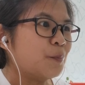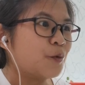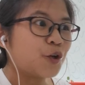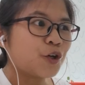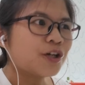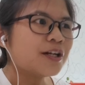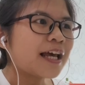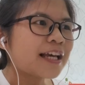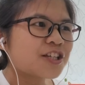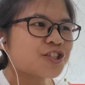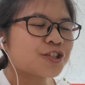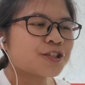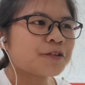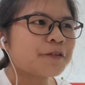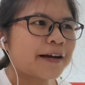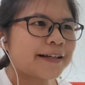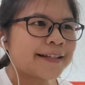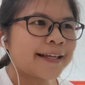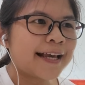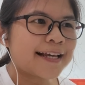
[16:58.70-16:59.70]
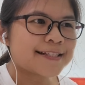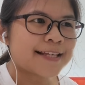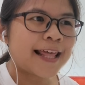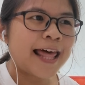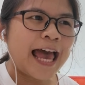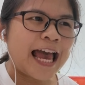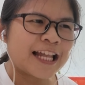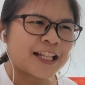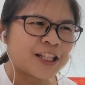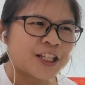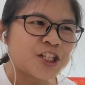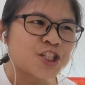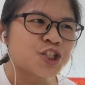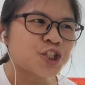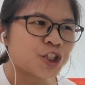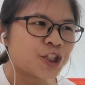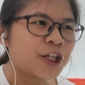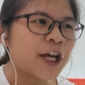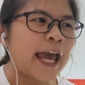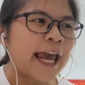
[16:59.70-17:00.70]
do you like journal writing as an
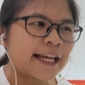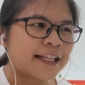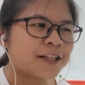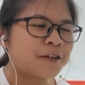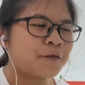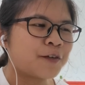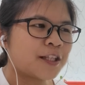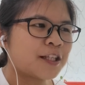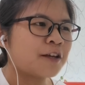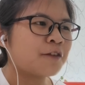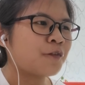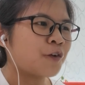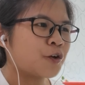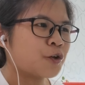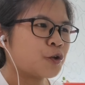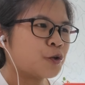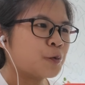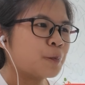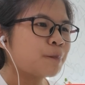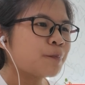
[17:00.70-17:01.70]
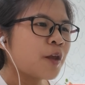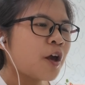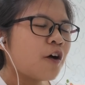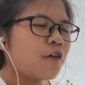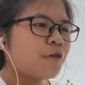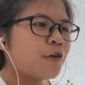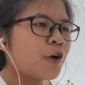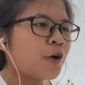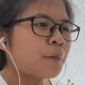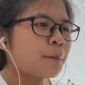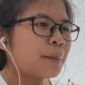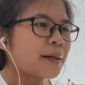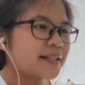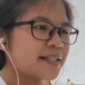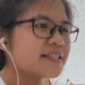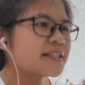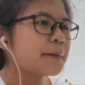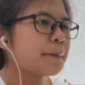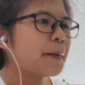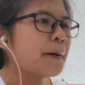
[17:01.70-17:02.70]
additional activity for you? For
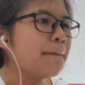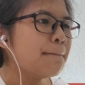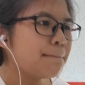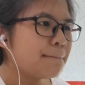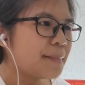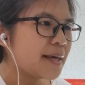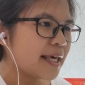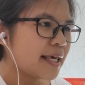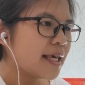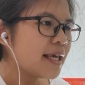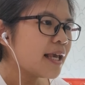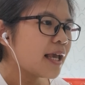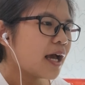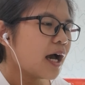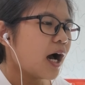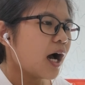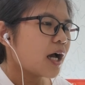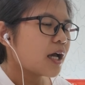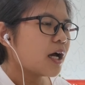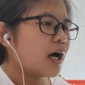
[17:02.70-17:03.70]
participant B,